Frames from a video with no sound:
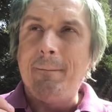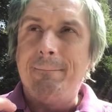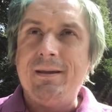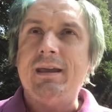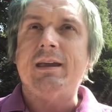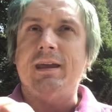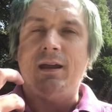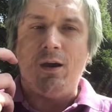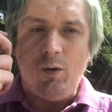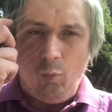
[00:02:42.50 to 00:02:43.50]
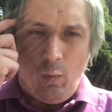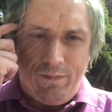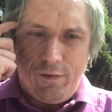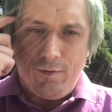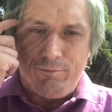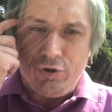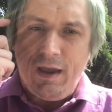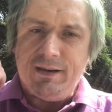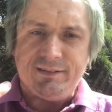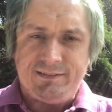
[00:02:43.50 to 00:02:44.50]
being what their
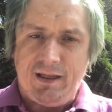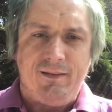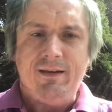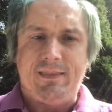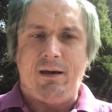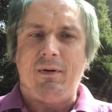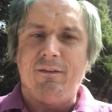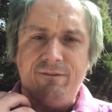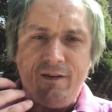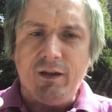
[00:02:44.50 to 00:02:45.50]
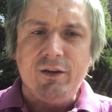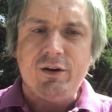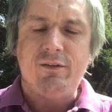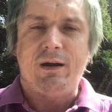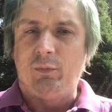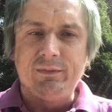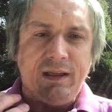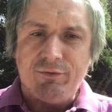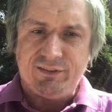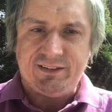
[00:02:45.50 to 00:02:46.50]
brain is telling them, a failure that will
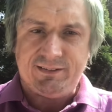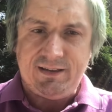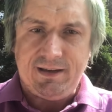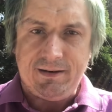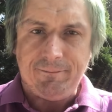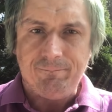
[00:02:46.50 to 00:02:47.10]
never succeed.